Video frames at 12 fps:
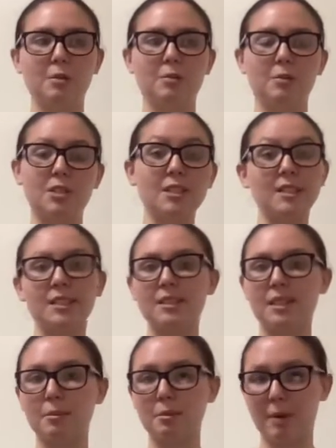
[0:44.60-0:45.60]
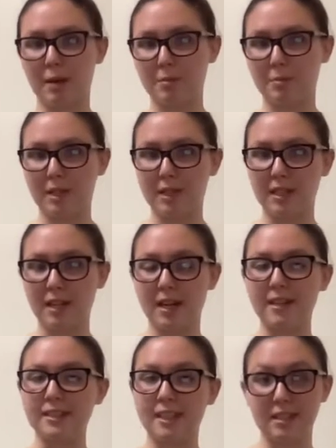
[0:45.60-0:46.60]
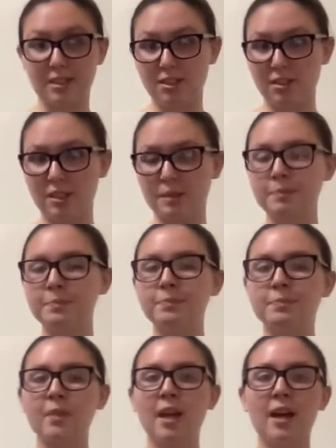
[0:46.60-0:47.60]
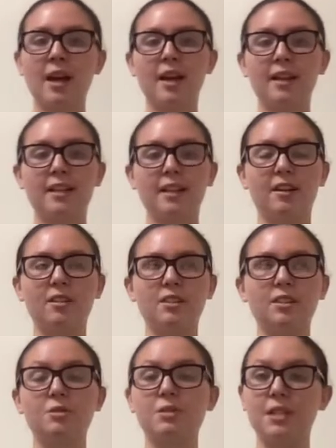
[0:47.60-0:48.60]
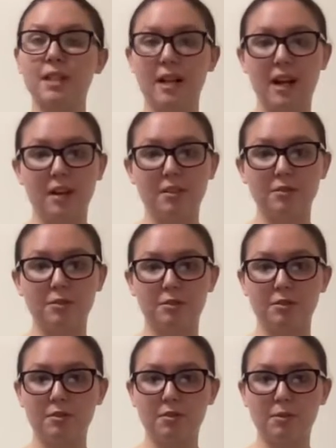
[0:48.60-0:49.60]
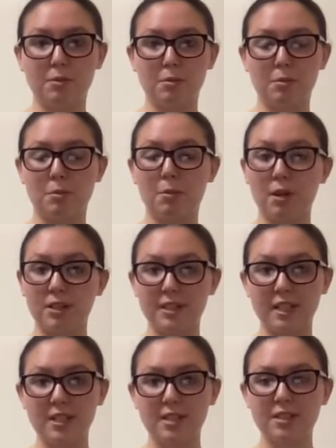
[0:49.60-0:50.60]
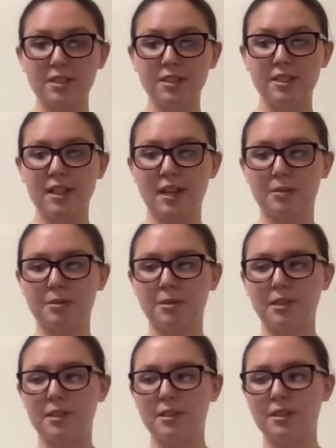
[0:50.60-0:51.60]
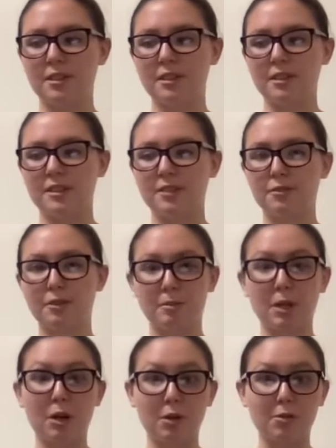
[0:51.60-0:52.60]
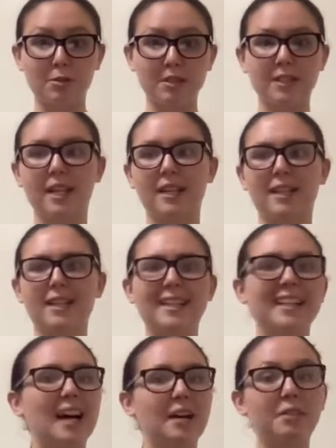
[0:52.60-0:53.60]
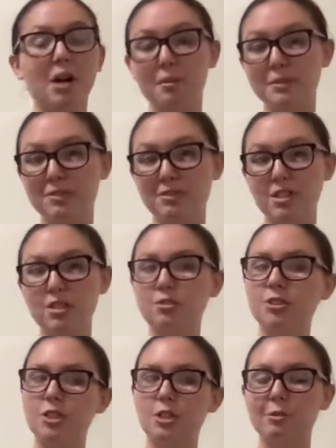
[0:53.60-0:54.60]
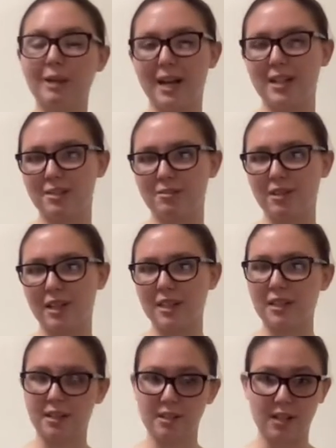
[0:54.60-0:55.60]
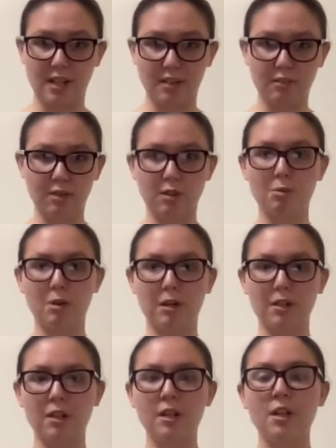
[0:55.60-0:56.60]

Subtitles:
which is the same amount of money as a soda. They also did have water stations that was from a hose, and they didn't have cups for you, so you had to find a container for your water,